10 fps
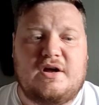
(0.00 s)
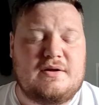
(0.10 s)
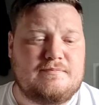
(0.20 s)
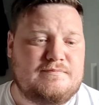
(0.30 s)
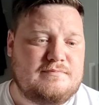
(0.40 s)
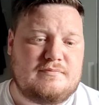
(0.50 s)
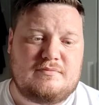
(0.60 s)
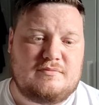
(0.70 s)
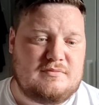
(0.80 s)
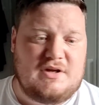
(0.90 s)

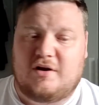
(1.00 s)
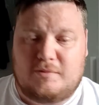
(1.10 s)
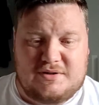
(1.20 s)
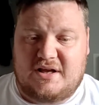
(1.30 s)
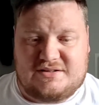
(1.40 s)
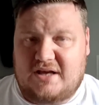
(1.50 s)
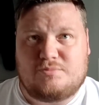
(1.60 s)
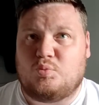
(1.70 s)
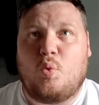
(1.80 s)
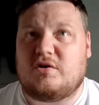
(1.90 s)
You know,
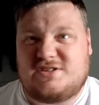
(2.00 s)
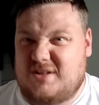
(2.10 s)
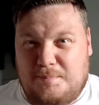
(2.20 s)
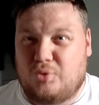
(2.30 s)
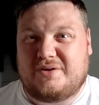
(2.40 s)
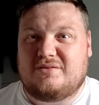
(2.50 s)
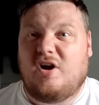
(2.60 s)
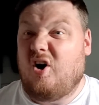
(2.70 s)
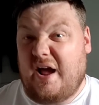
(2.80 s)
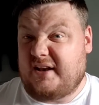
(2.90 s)
what's the point?
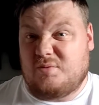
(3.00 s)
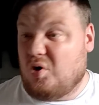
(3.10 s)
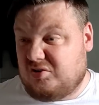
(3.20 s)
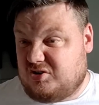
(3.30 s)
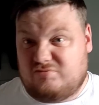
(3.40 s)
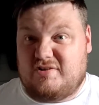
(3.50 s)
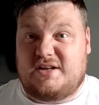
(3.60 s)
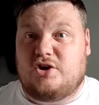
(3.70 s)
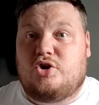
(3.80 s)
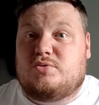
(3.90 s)
Like, anyone can
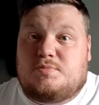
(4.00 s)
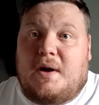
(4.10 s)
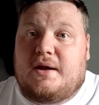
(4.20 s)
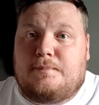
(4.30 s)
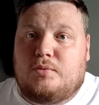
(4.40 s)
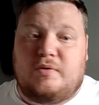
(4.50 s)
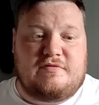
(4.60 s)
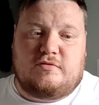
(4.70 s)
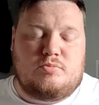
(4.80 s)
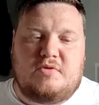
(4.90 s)
read a newspaper
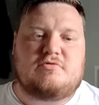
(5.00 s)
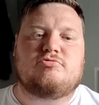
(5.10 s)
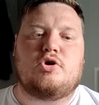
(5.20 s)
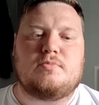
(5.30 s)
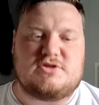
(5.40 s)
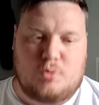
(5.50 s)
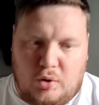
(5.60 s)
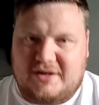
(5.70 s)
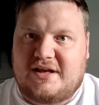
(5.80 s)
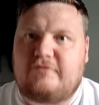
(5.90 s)
with rumours. I
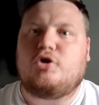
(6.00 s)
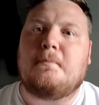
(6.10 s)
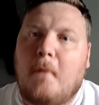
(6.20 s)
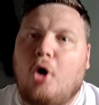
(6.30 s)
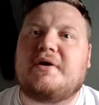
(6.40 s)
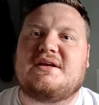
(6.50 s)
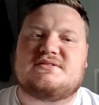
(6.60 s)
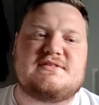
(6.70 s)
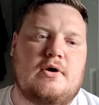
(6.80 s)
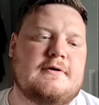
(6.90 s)
want to give you my
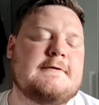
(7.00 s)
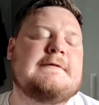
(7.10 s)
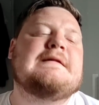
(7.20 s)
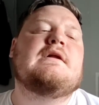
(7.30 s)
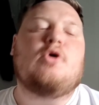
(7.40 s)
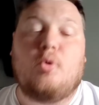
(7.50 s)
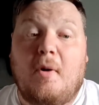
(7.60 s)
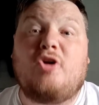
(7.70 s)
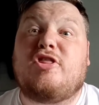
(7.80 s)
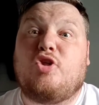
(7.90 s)
insight
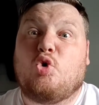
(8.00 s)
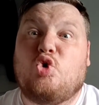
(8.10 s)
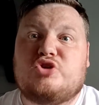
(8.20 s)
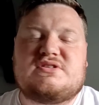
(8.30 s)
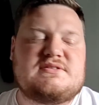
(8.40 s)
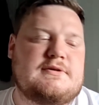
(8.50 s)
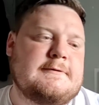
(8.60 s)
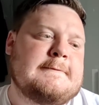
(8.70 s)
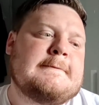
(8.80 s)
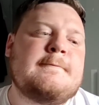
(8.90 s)
or my thoughts.
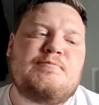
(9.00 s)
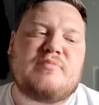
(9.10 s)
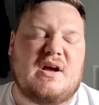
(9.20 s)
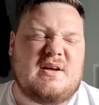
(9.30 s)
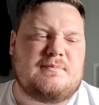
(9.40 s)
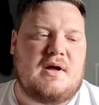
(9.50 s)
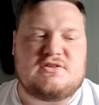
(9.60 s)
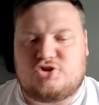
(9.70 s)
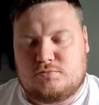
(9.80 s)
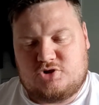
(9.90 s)
And
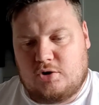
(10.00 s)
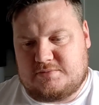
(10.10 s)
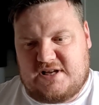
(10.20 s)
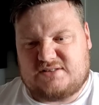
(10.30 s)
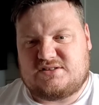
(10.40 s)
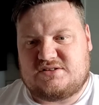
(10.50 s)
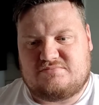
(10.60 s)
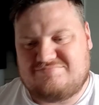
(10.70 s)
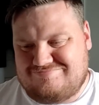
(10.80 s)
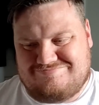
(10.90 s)
sometimes that's
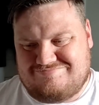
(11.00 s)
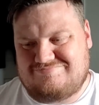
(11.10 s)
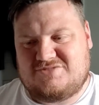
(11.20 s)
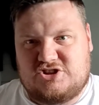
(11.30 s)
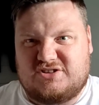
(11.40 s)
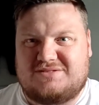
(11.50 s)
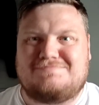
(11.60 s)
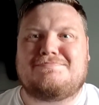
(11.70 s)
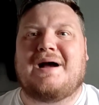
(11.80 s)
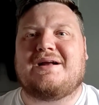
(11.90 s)

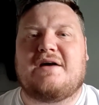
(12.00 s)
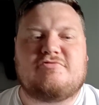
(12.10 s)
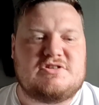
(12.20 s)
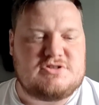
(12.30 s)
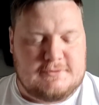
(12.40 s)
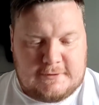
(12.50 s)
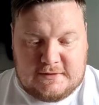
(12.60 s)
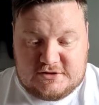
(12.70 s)
just bang average.